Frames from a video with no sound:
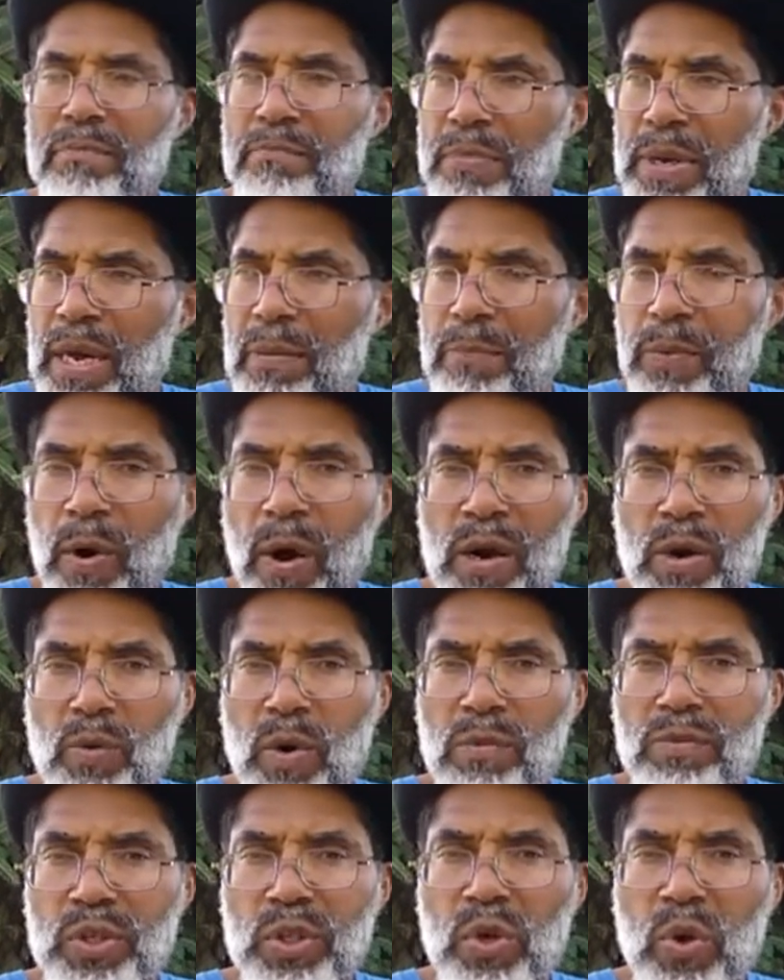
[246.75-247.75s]
be a part of
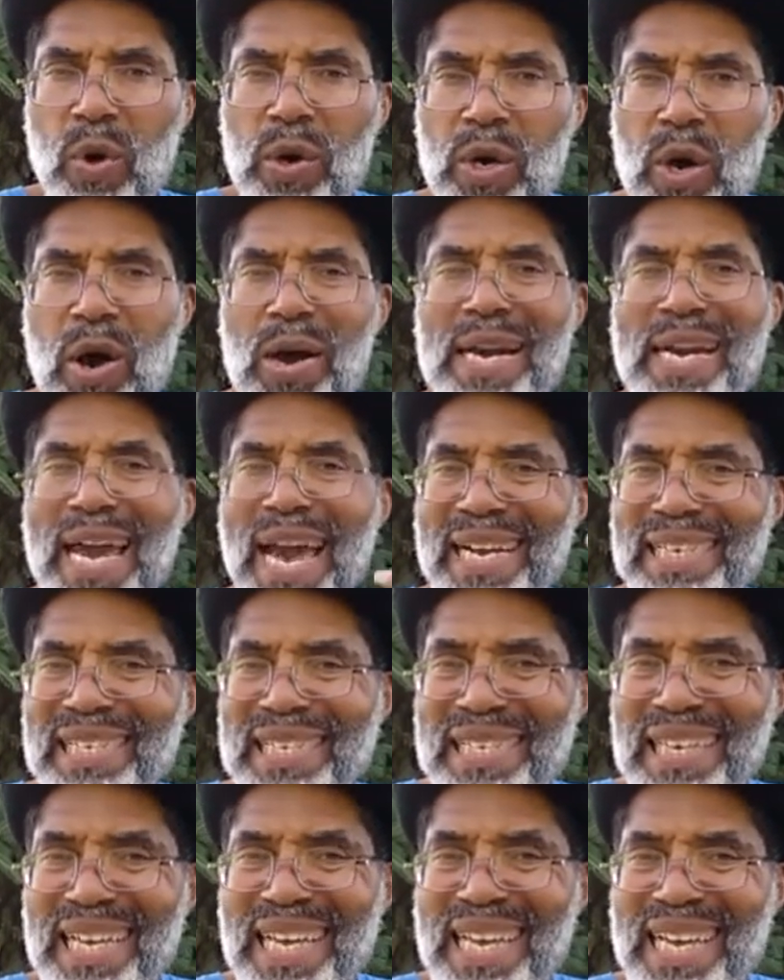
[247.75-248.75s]
what was going on and
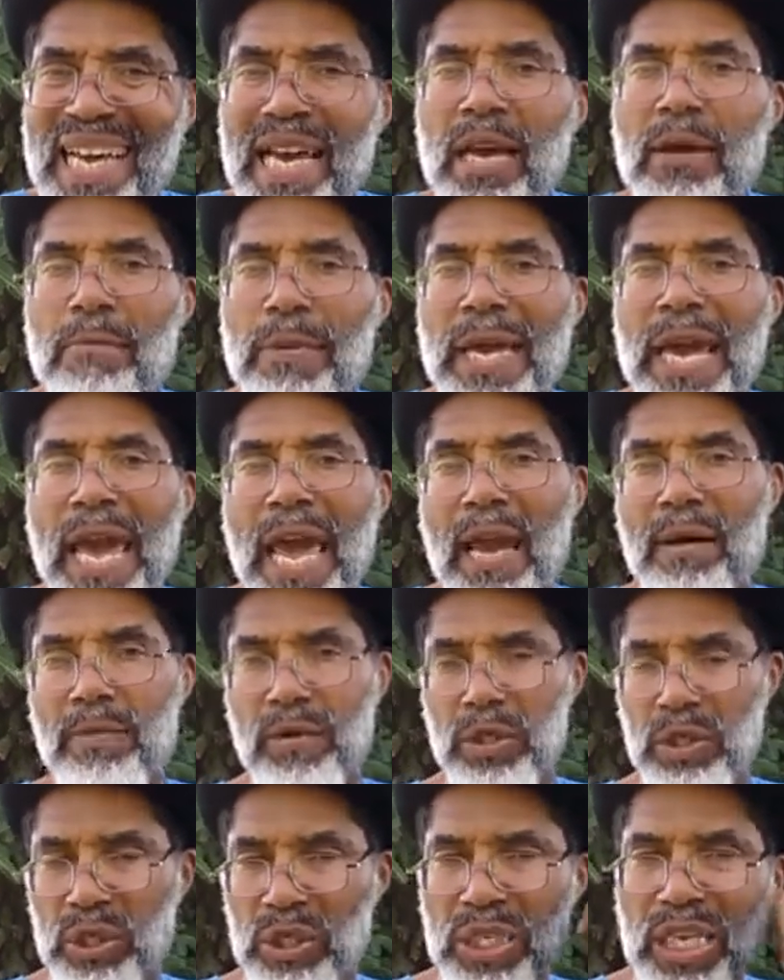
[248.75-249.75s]
actually be
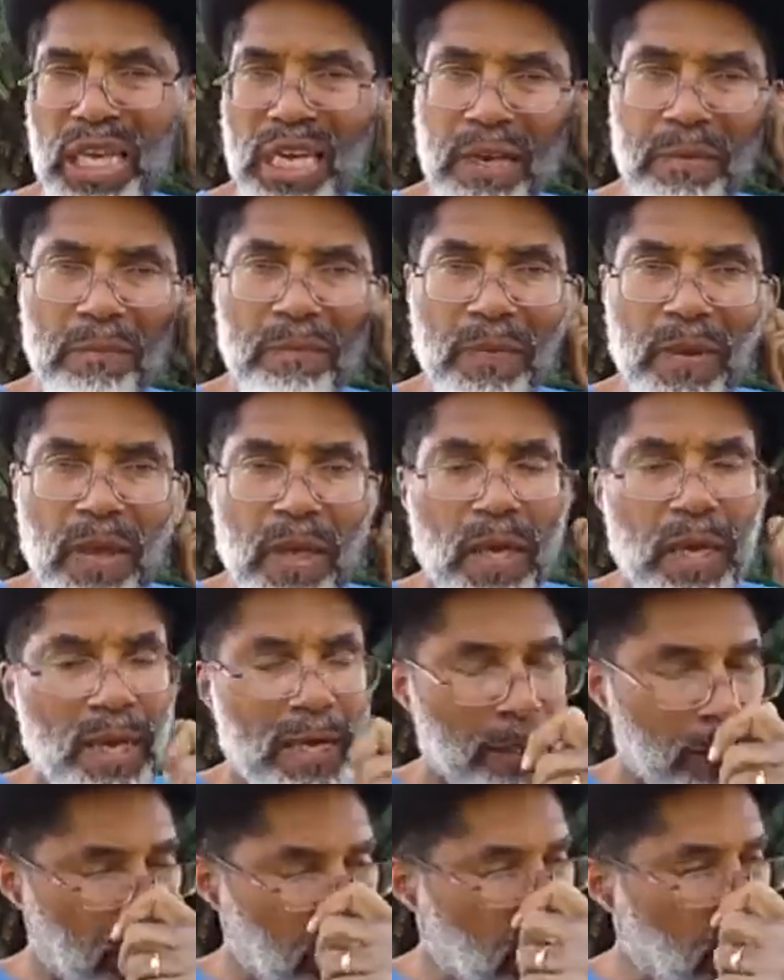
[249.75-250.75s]
able to see him.
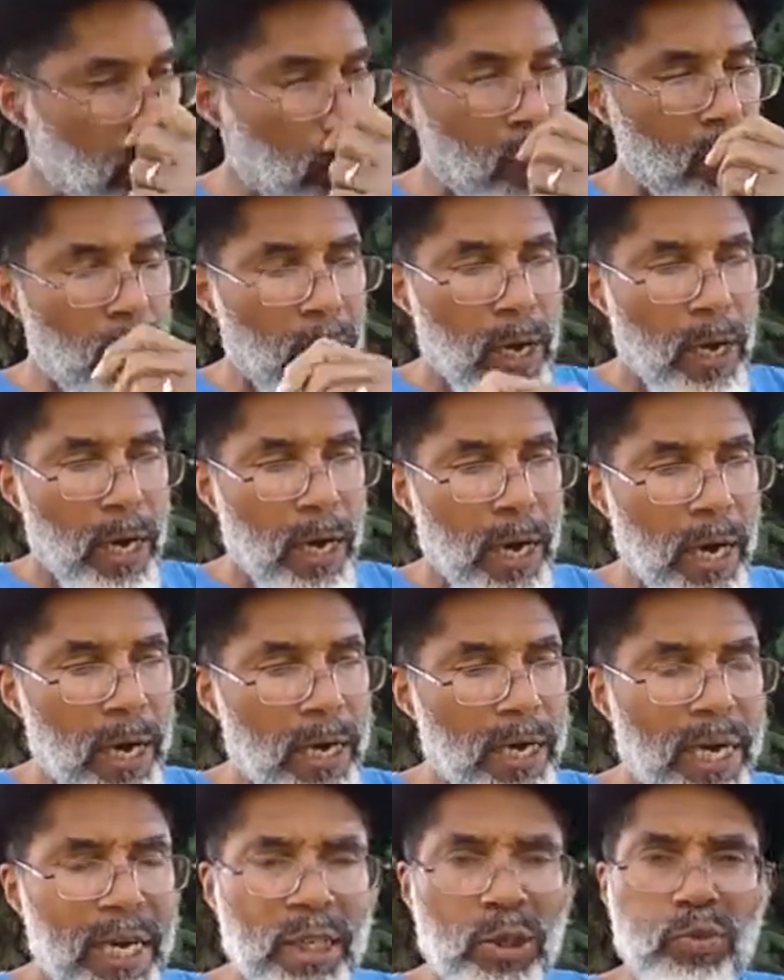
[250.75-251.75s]
And so
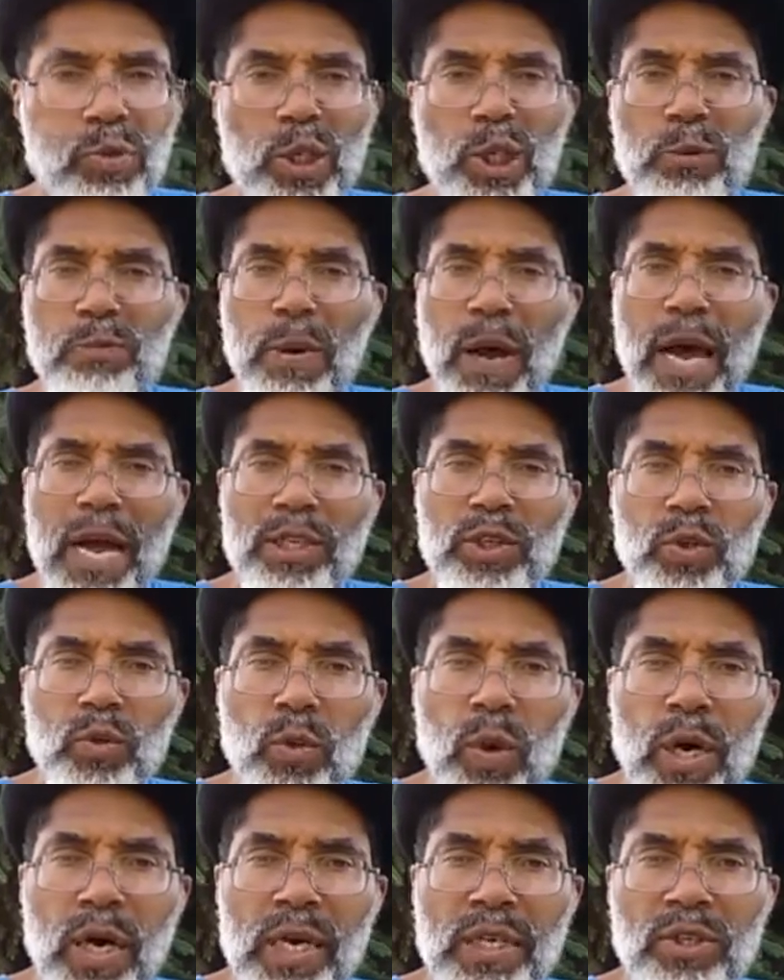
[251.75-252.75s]
his response
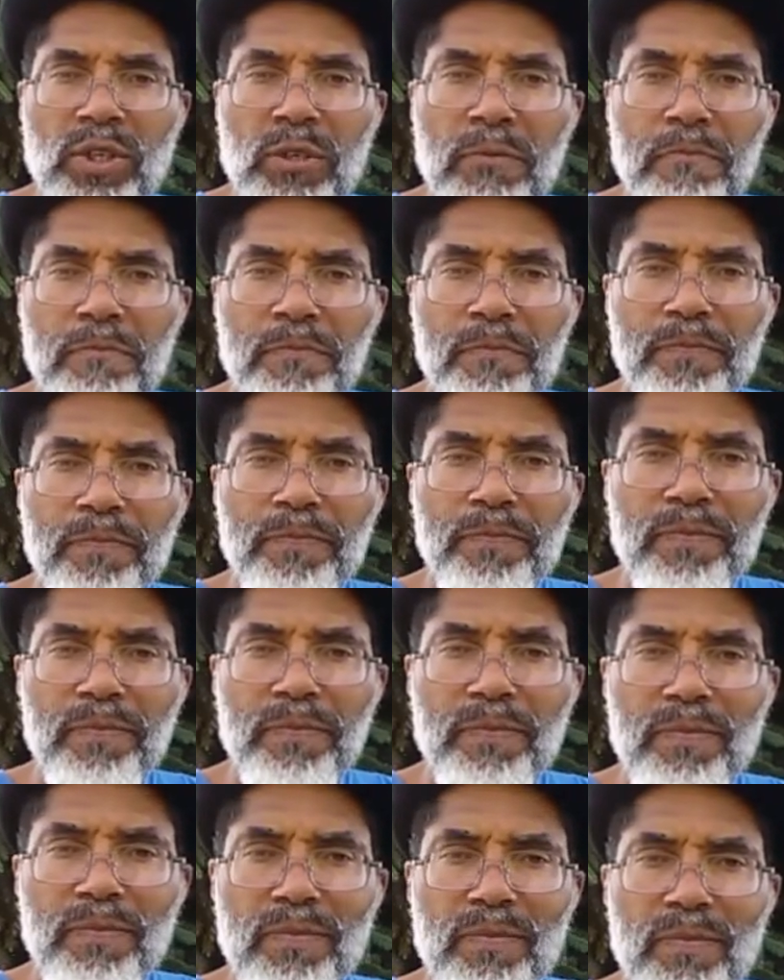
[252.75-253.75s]
was,
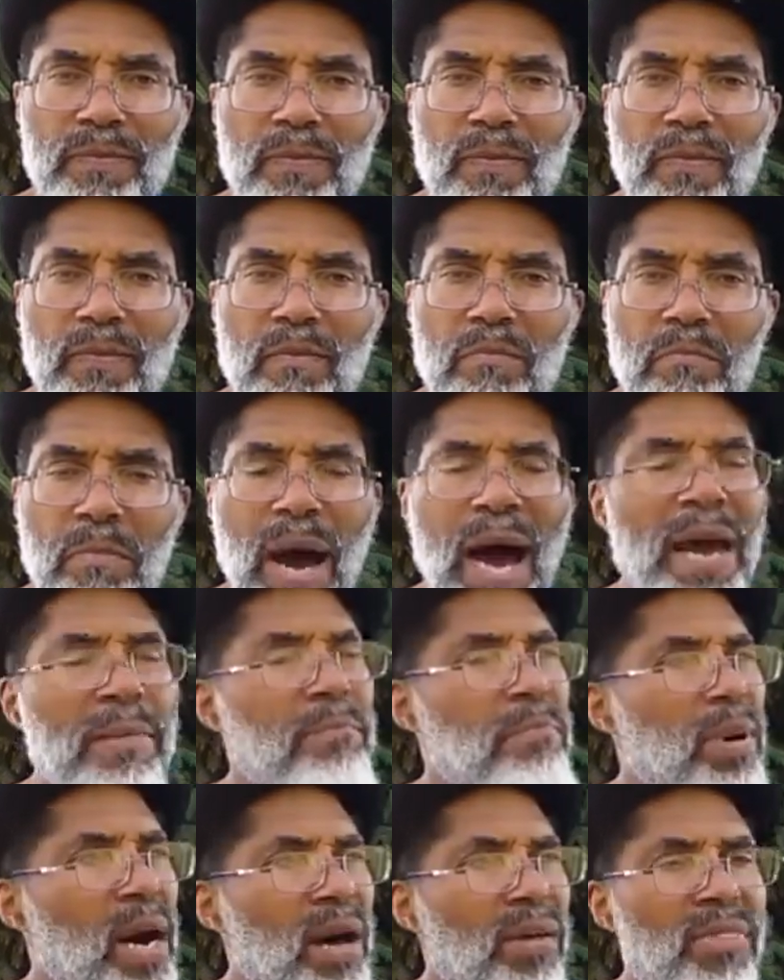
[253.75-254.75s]
"My
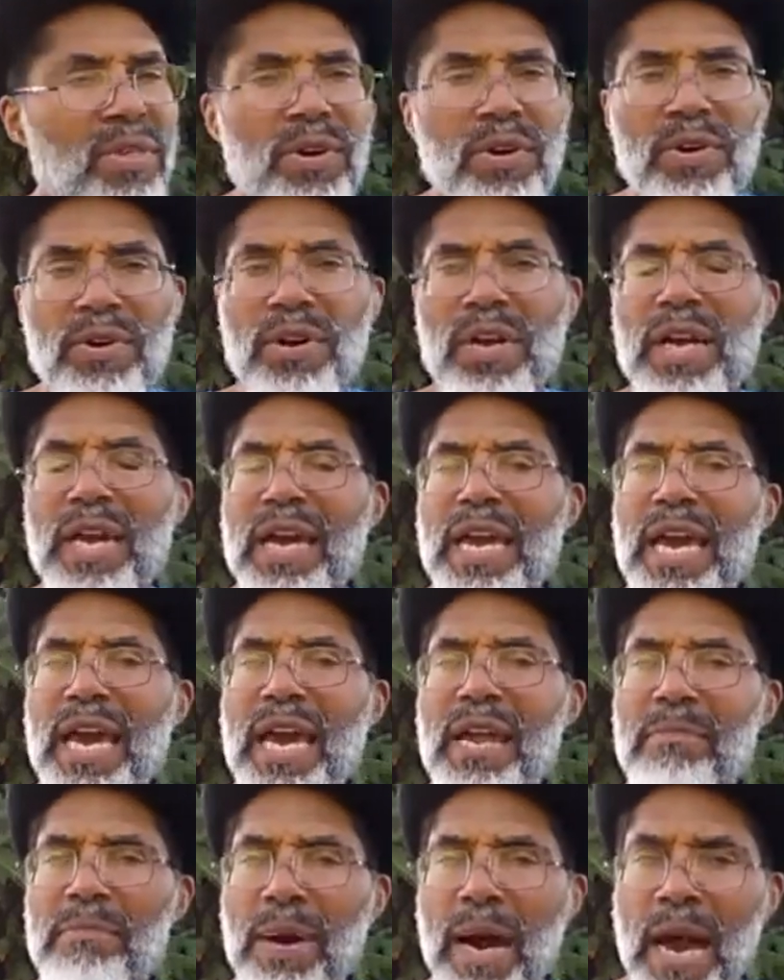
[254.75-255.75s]
mother
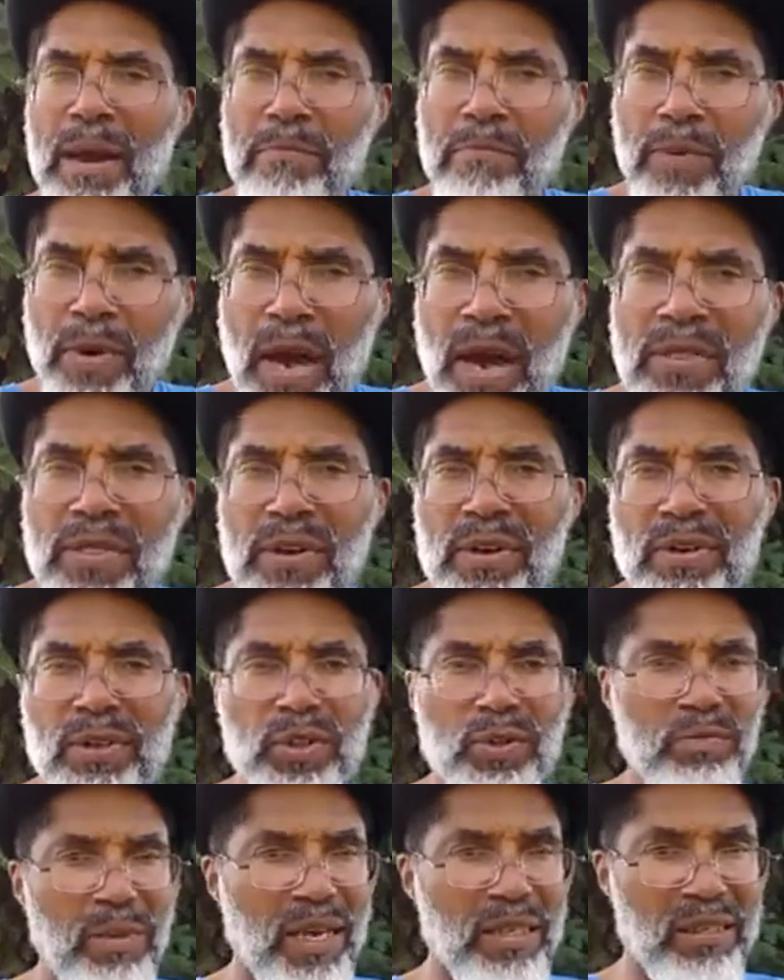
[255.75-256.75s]
and my
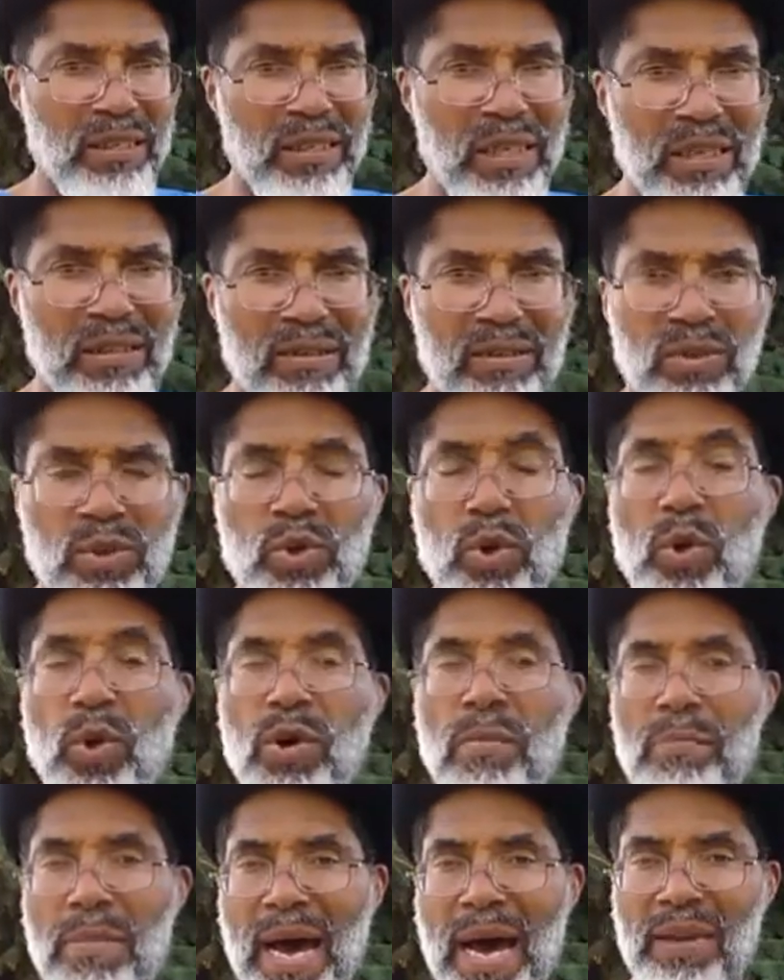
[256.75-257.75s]
brothers, my sisters,
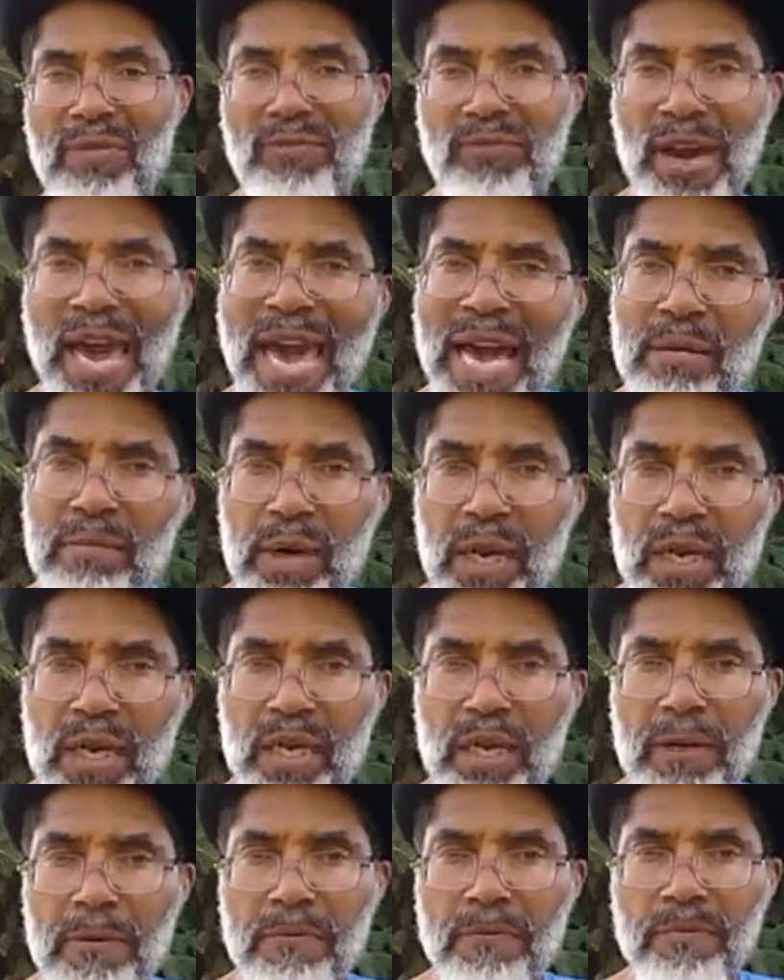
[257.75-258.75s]
or my
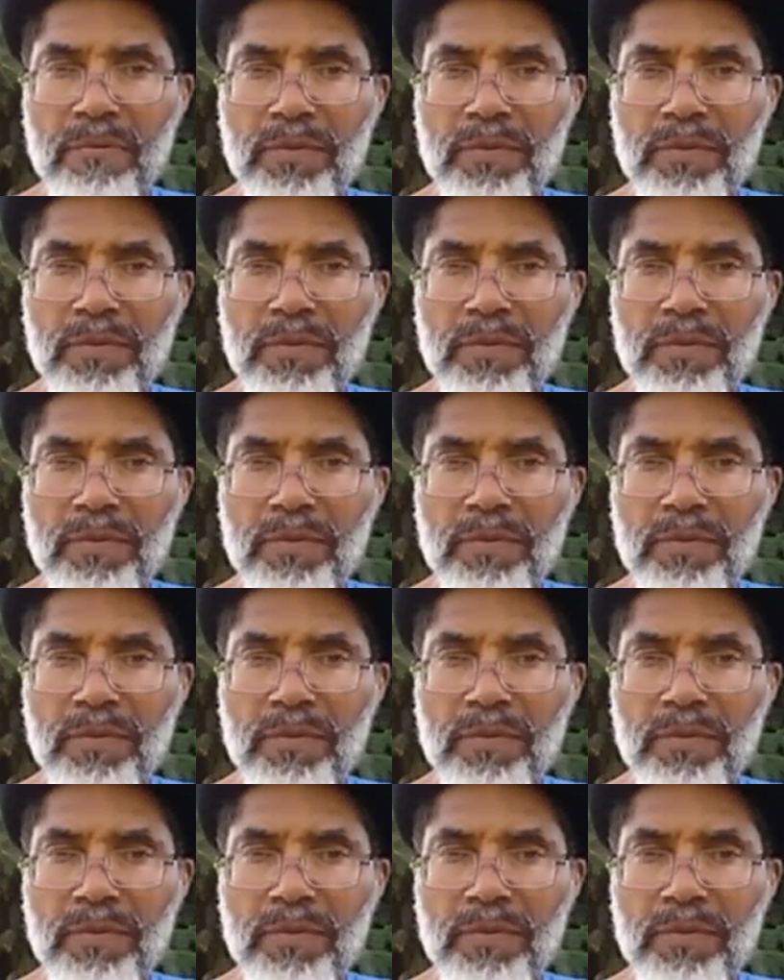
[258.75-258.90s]
family